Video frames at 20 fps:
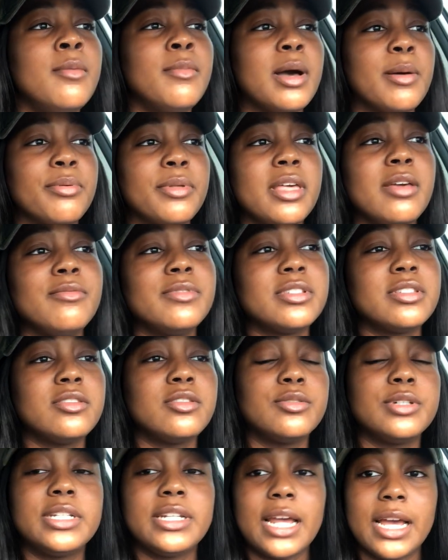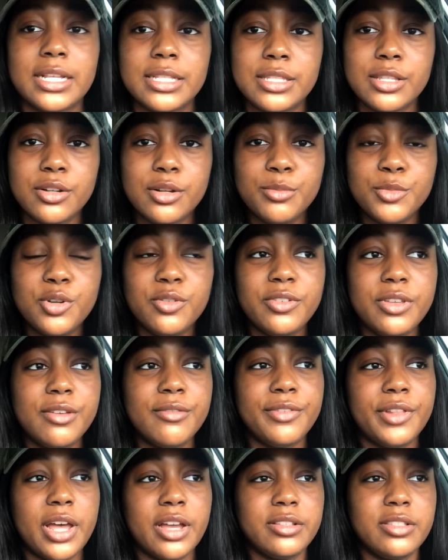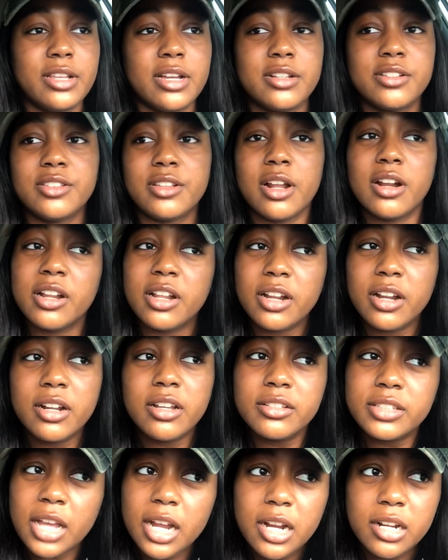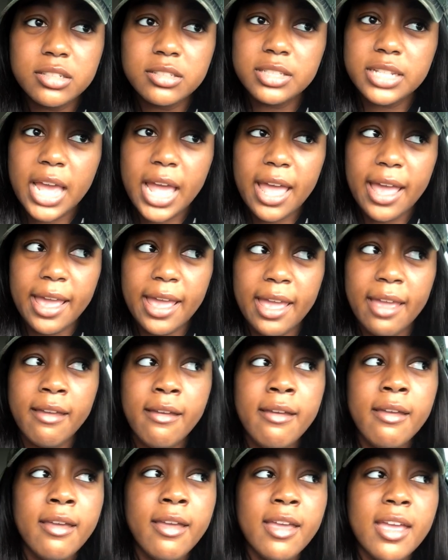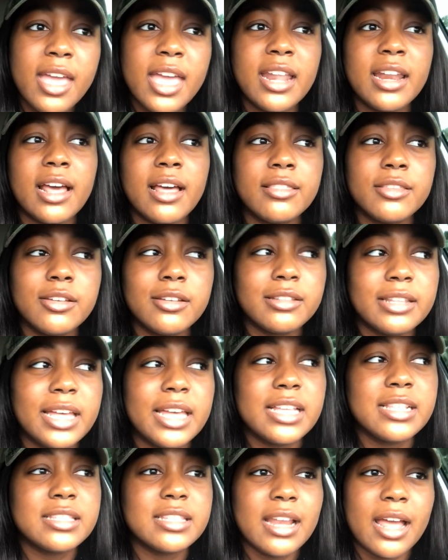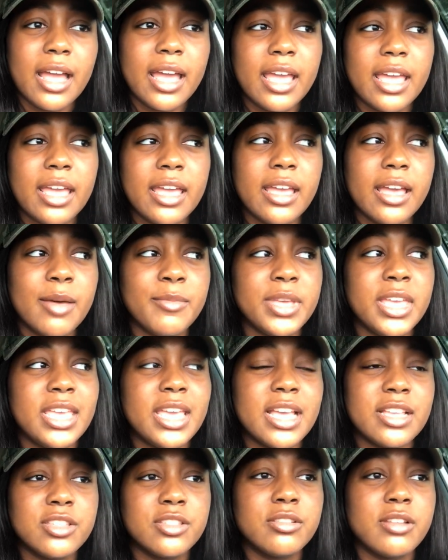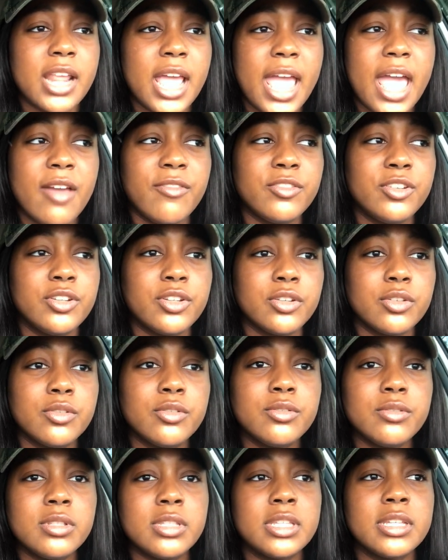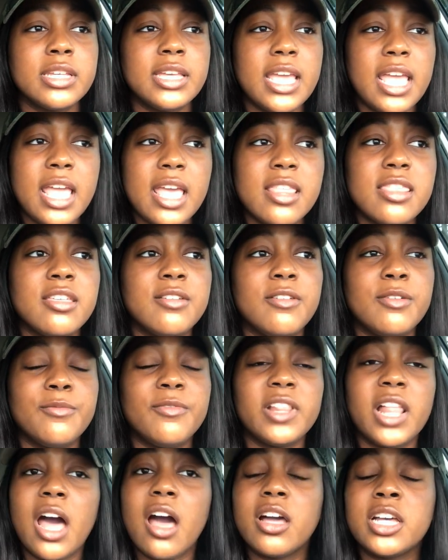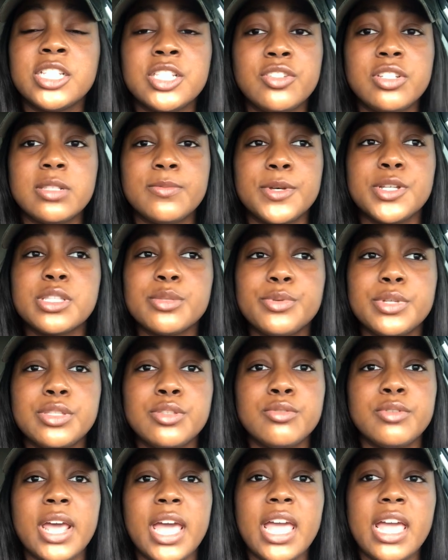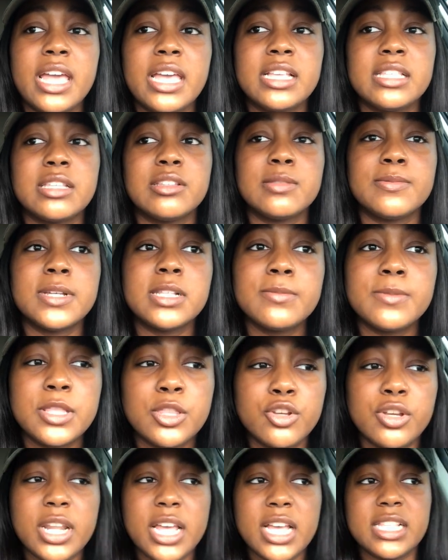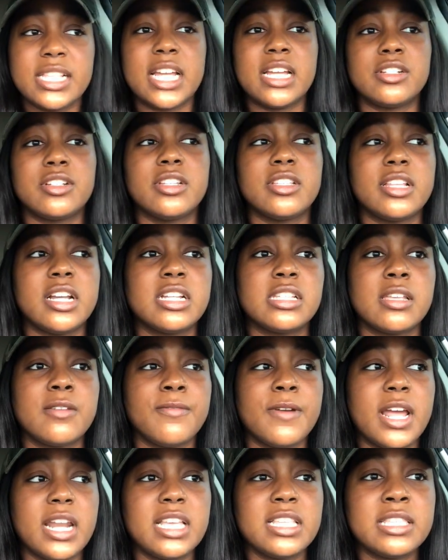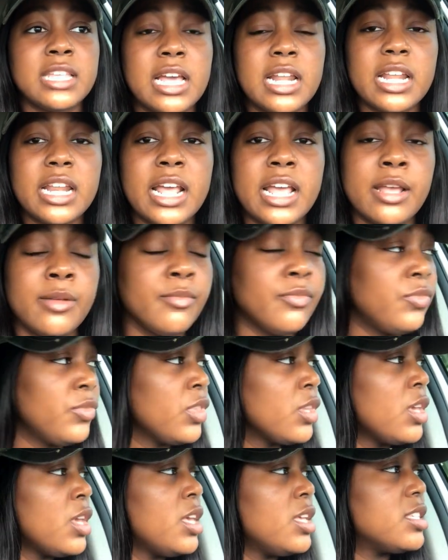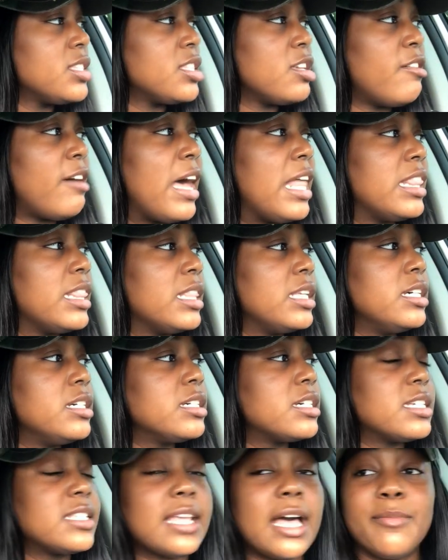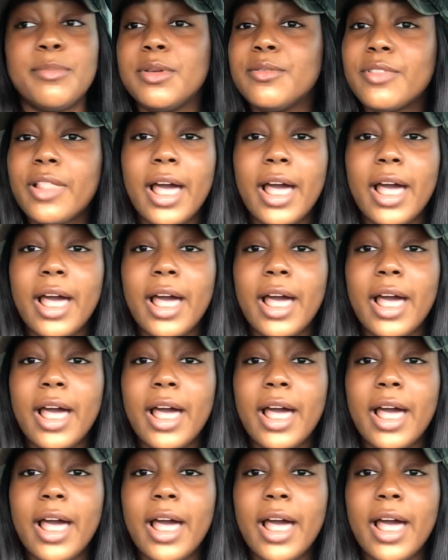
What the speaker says: my plan was to do a nice little move-in vlog, so I started it on Thursday, and I looked yesterday afternoon to end the vlog, because it was supposed to be 2 days. It was supposed to be 3 days, actually, Thursday, Friday, Saturday. So I looked, because I've been